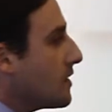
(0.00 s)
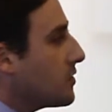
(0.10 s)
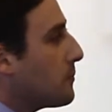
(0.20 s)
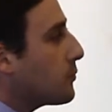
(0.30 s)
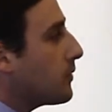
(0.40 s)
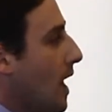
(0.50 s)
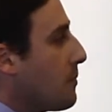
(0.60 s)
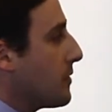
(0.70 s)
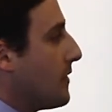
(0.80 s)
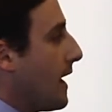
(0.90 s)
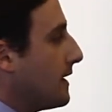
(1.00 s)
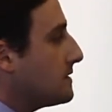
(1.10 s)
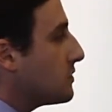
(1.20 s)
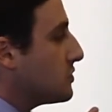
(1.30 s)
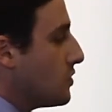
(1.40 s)
The problem with that
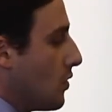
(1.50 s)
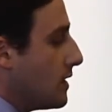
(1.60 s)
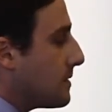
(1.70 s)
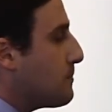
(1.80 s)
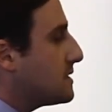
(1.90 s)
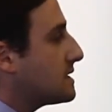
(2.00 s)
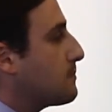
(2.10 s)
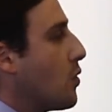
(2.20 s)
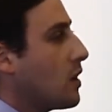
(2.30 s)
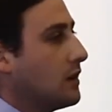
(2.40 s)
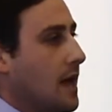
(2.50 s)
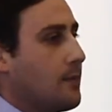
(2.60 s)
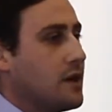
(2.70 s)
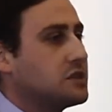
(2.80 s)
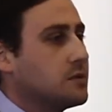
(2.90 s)
is it's a bespoke
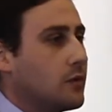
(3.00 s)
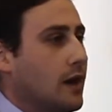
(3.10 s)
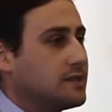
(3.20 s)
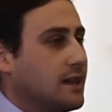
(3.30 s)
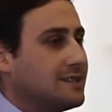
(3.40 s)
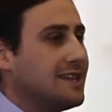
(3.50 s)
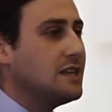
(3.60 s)
collaboration process.